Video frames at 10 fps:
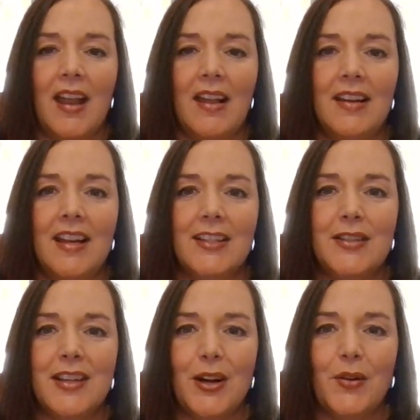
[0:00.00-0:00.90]
and
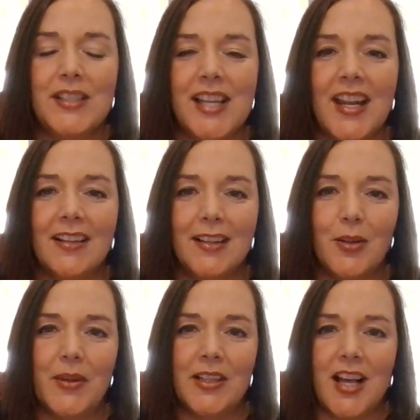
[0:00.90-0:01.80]
it you know it's taken a
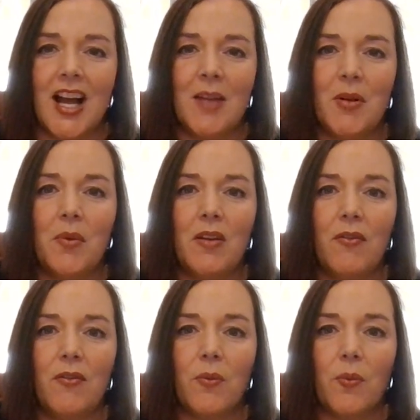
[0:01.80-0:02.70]
little bit of time, but
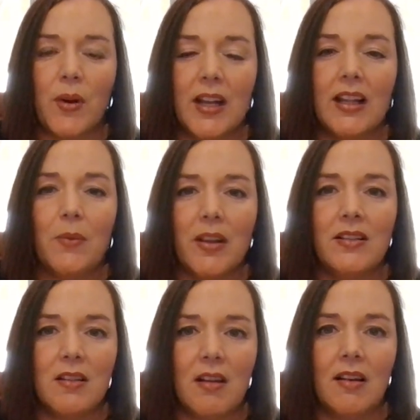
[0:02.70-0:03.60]
we've really
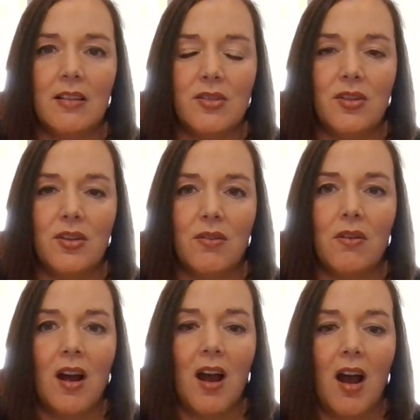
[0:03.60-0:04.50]
really dug
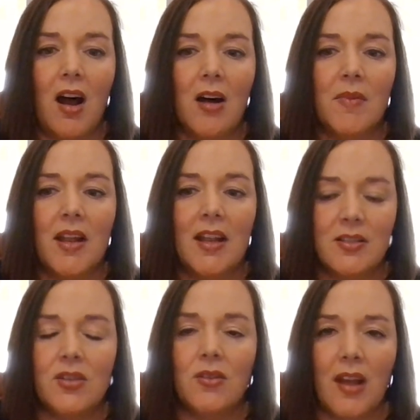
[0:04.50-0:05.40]
into um,
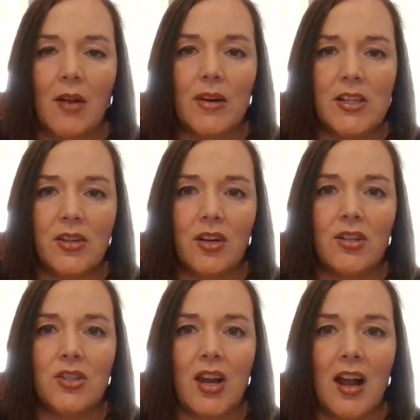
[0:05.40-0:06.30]
into that
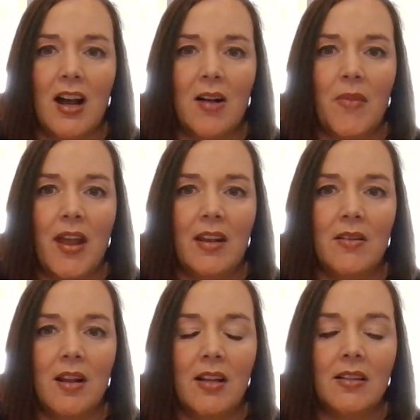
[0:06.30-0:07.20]
research um,
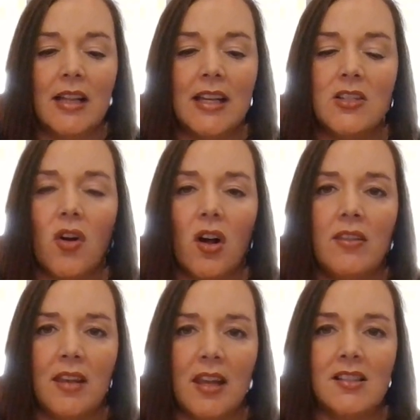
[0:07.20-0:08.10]
and yeah. and leaned
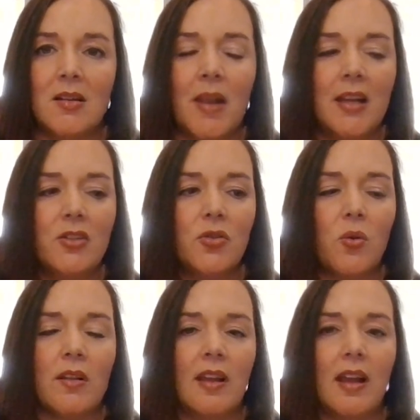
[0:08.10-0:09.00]
on things and made
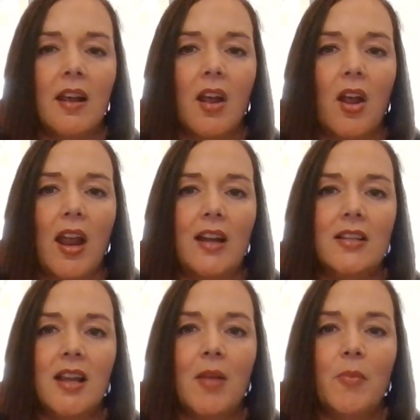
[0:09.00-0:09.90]
sure that
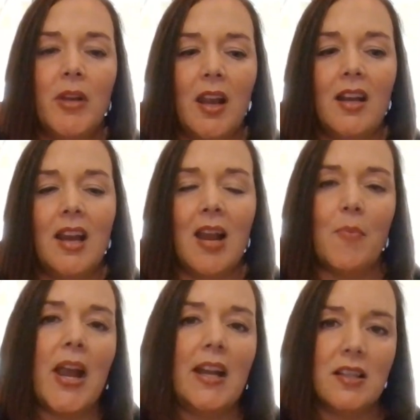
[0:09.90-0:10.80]
any any
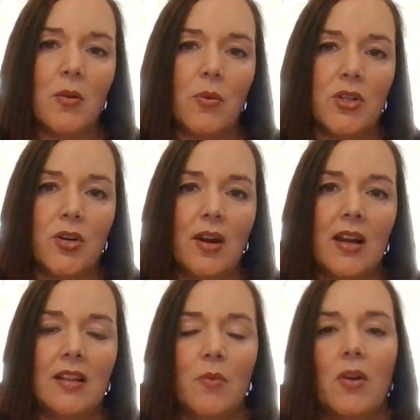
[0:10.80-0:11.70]
campaigns that we're
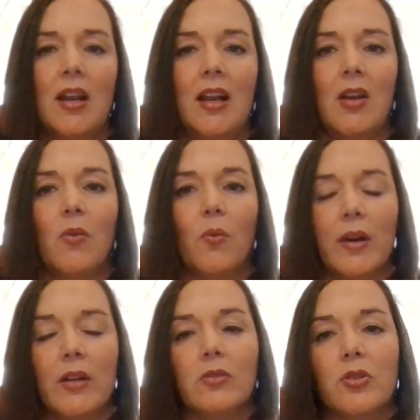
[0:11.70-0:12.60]
doing that we're getting
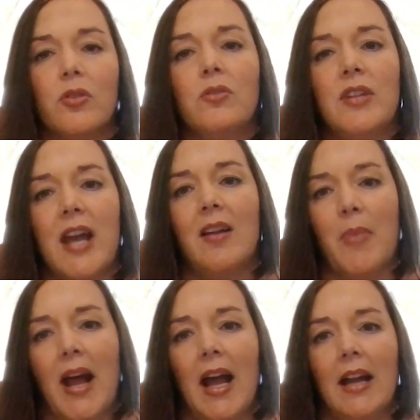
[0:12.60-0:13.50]
real true data
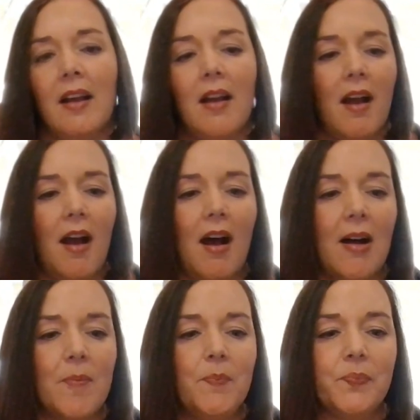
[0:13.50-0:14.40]
back.
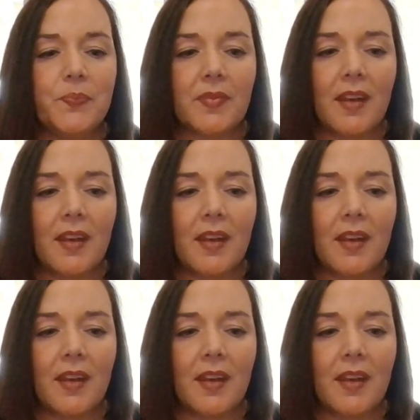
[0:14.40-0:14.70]
Um,